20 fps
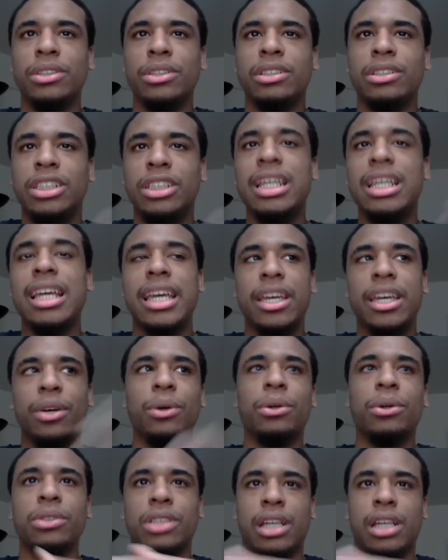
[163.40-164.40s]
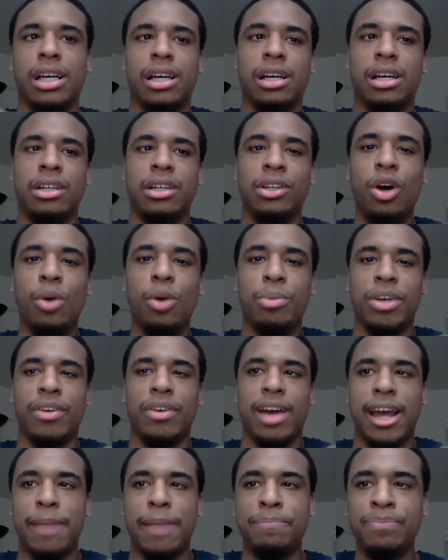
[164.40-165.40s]
she healed Nomi,
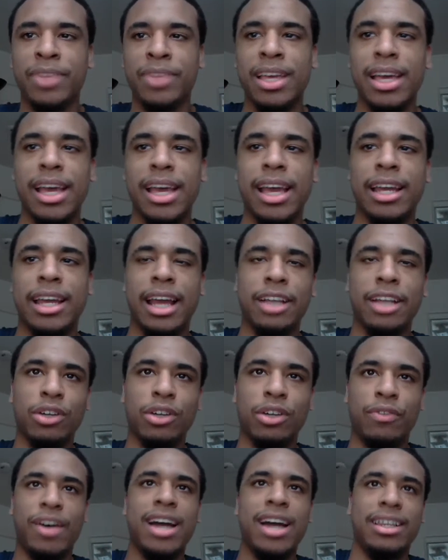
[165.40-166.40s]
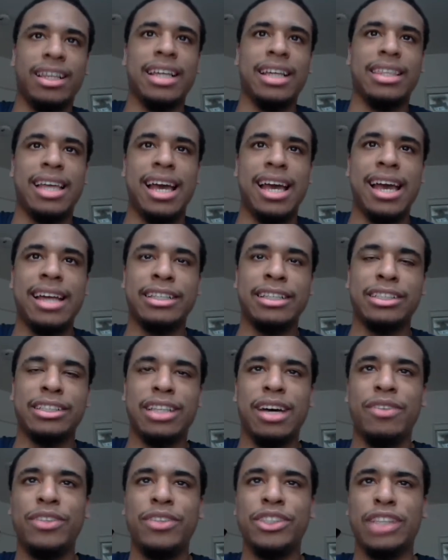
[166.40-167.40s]
right? And as they were fighting like that and
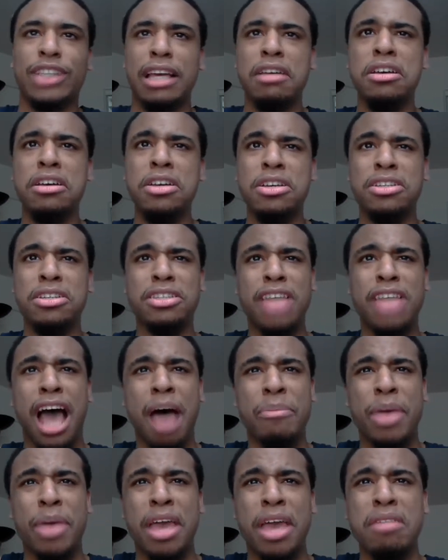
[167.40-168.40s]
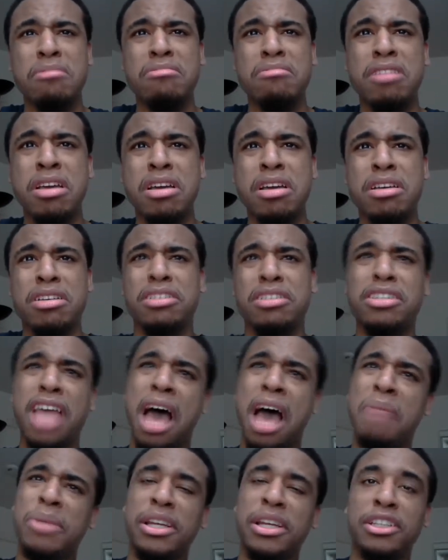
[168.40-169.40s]
stuff, she's like, stop it.
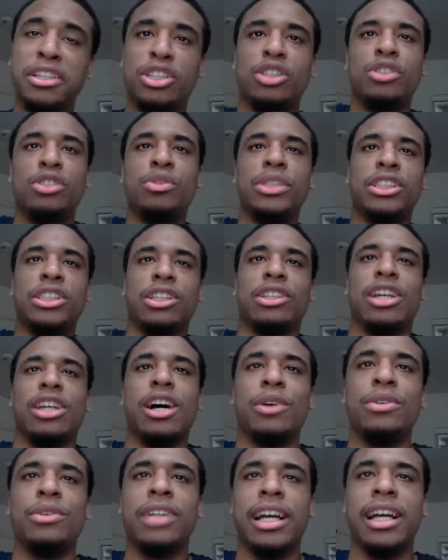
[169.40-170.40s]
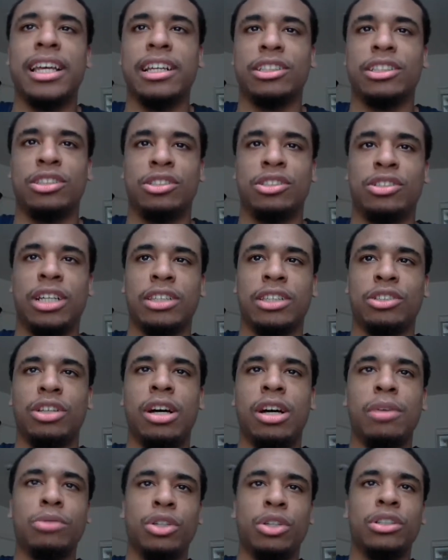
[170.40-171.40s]
Stop it! And when she saw Taku got turned
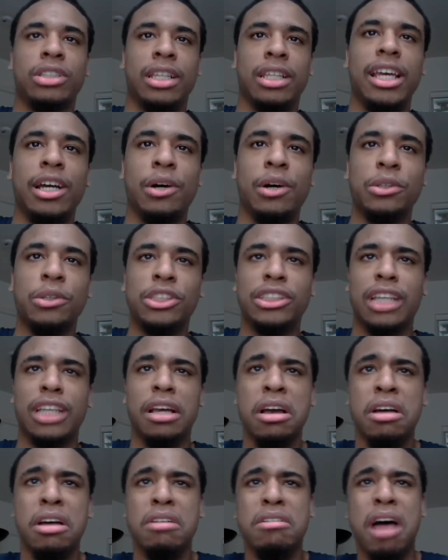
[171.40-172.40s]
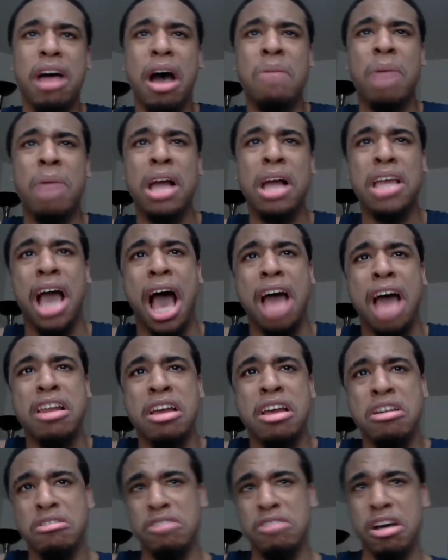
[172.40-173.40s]
to Lego, she's like, oh my god,
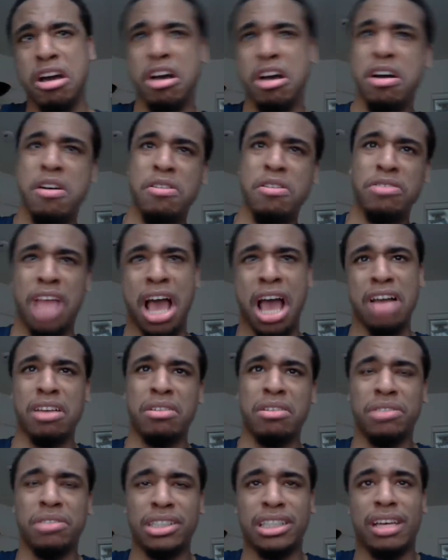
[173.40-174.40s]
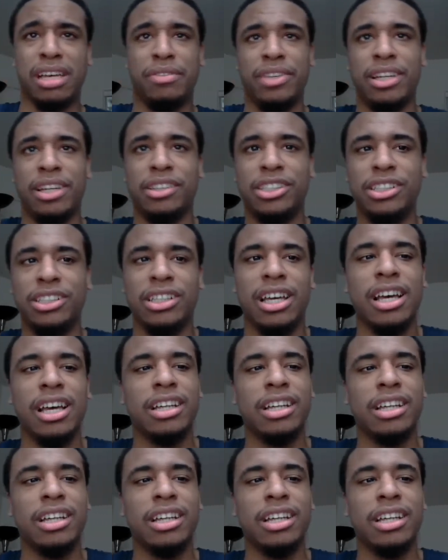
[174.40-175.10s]
oh Taku and stuff. You know, she's